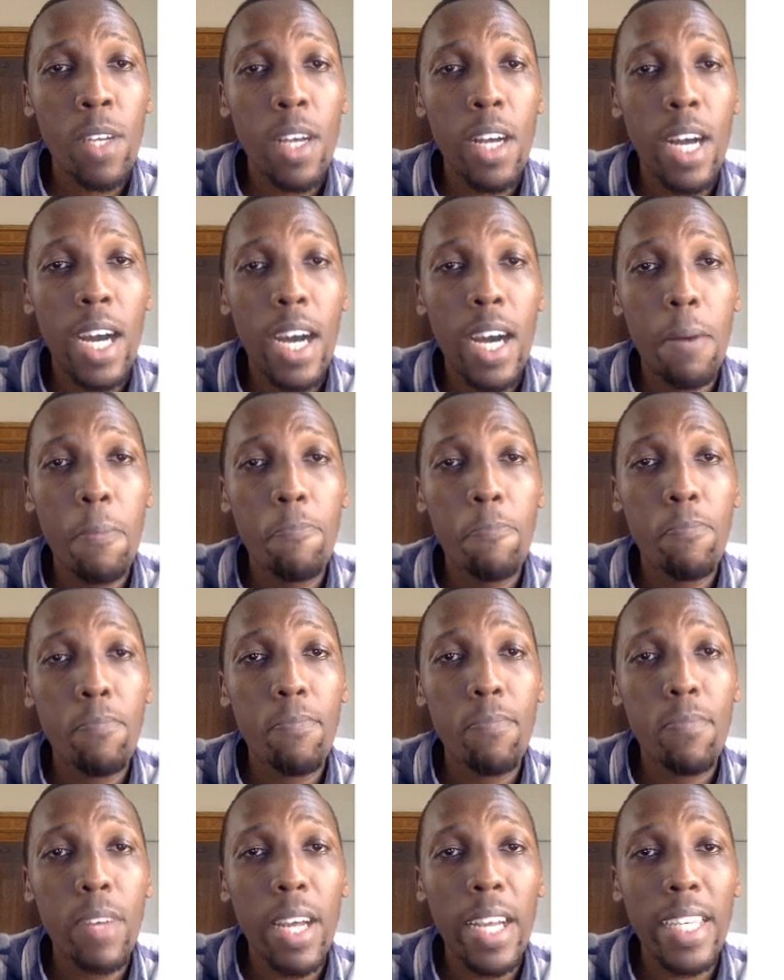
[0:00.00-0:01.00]

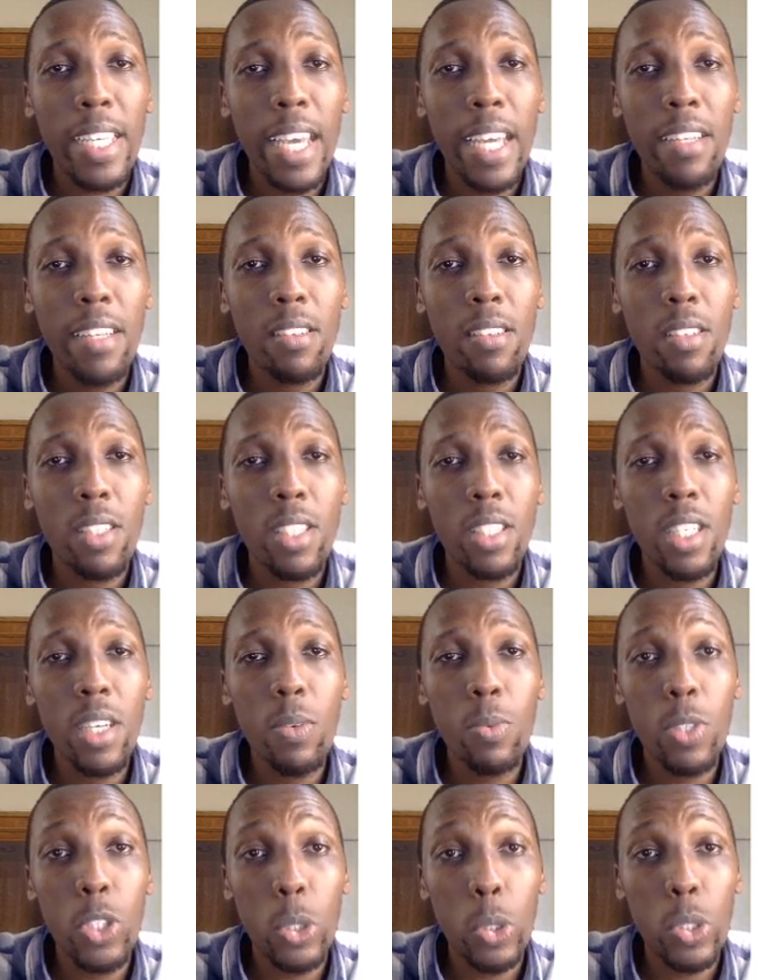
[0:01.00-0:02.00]
again, here
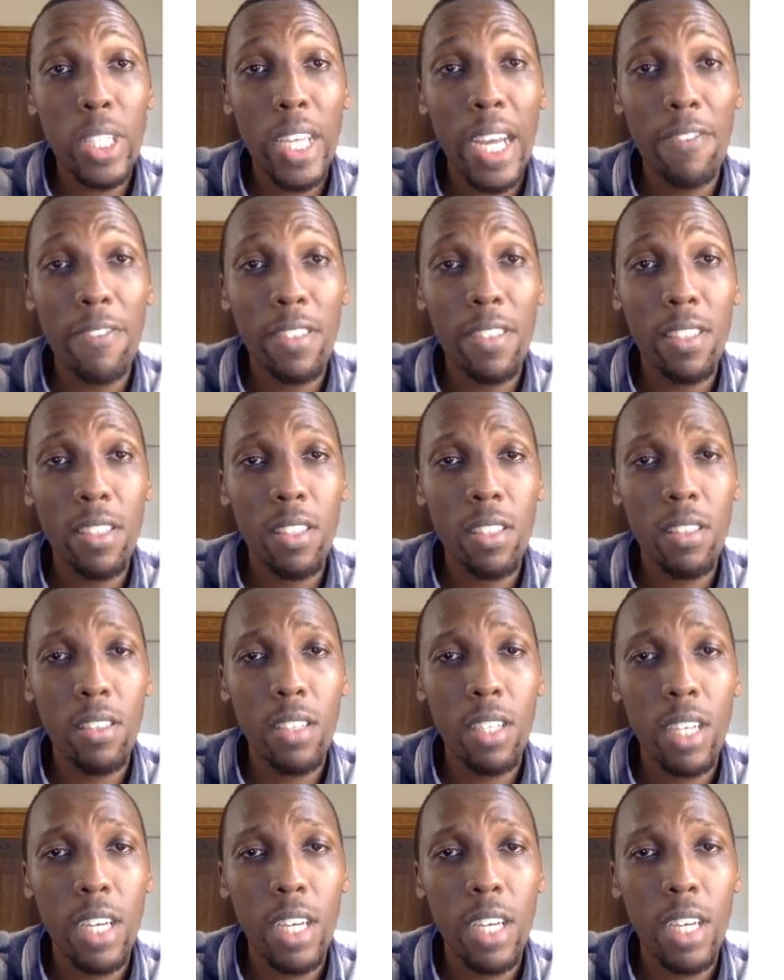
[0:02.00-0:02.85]
we don't have any.